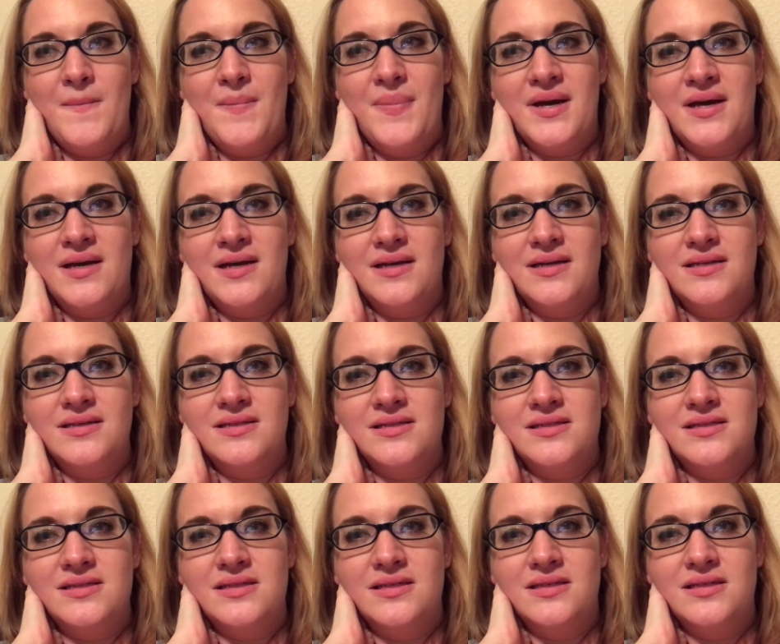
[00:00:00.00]

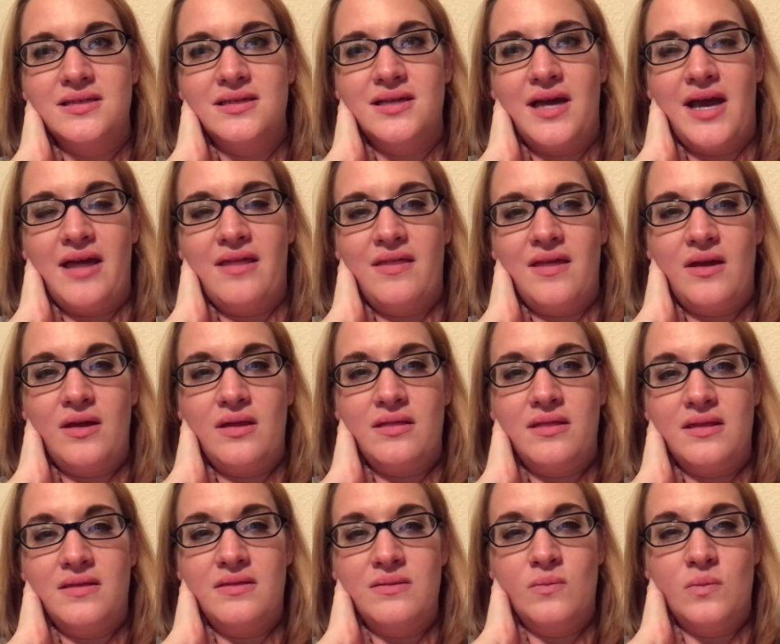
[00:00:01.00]
But I think
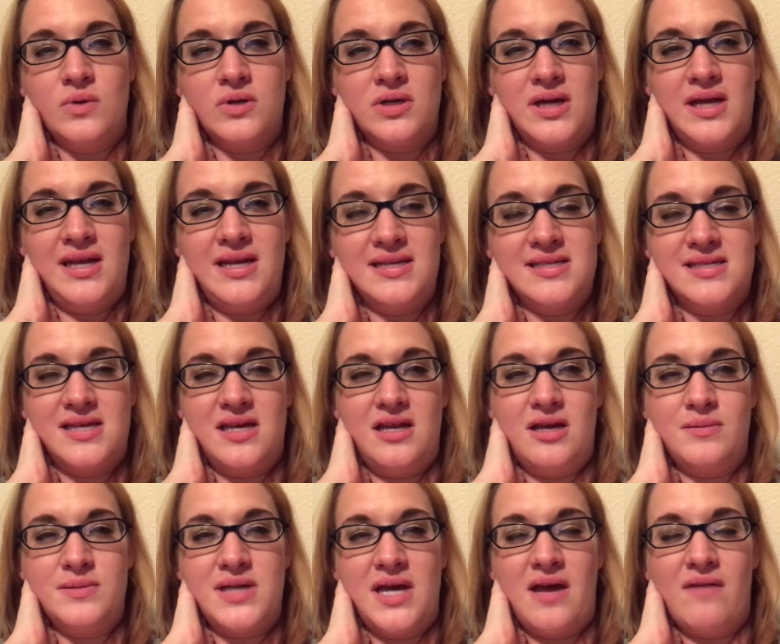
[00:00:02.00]
that we're getting set
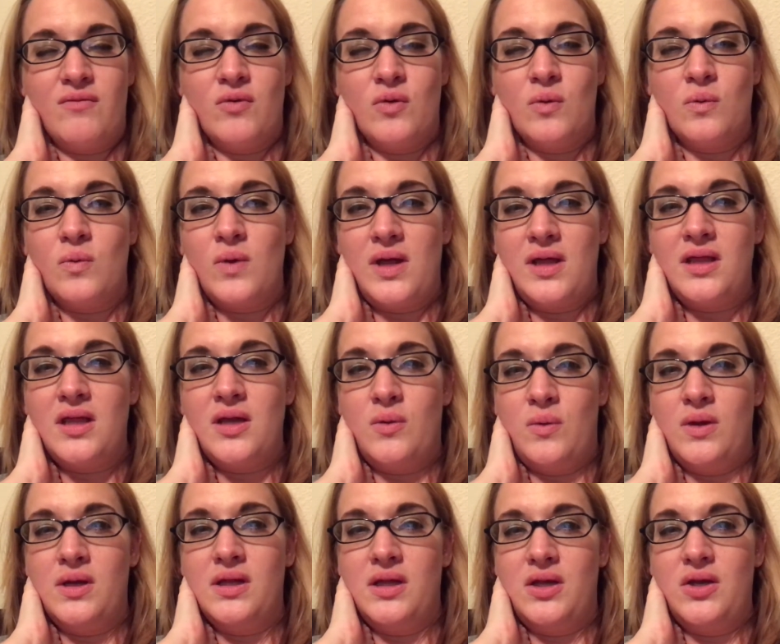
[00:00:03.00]
up to have a really,
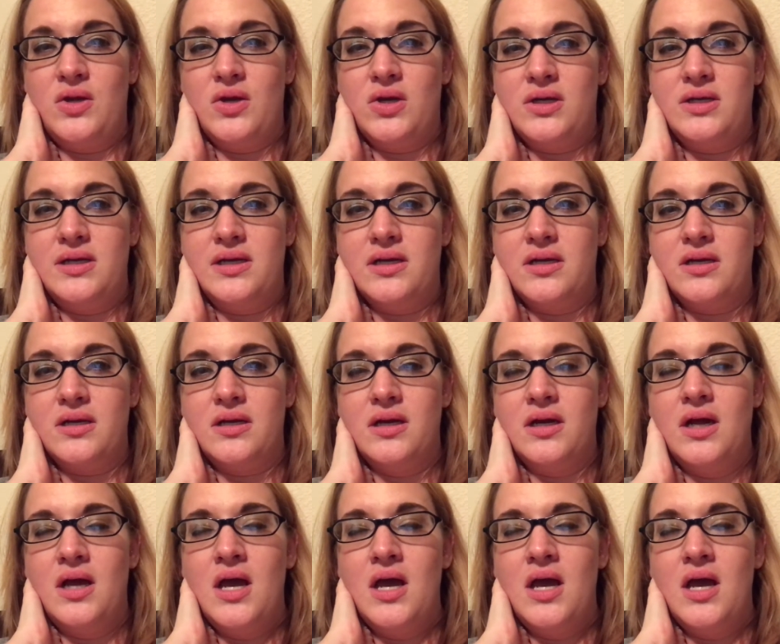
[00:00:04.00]
really good year.